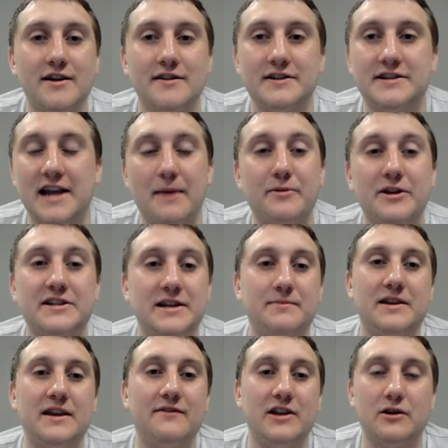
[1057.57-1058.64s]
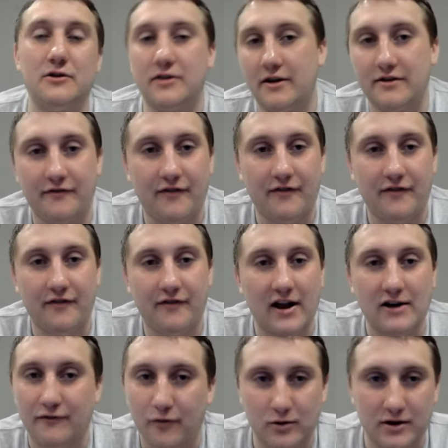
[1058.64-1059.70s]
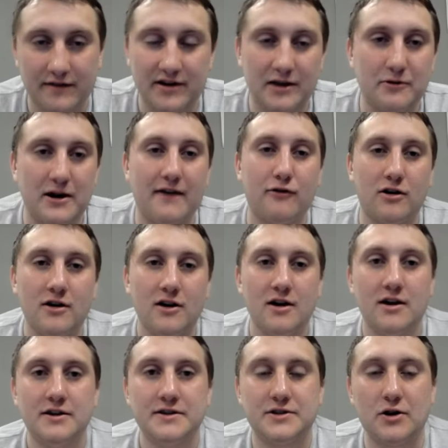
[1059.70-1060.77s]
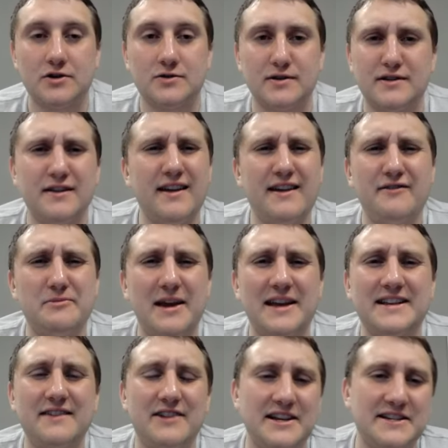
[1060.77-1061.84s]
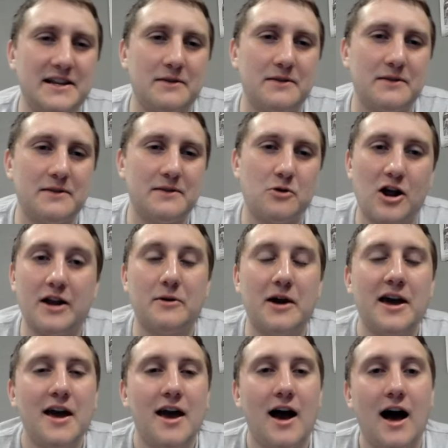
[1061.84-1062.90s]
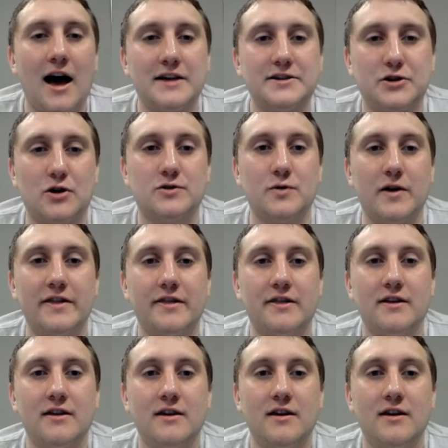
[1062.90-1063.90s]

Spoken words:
The championship DVD or the Final Four DVD, whatever, starts with do they even make DVDs anymore? Anyway, starts with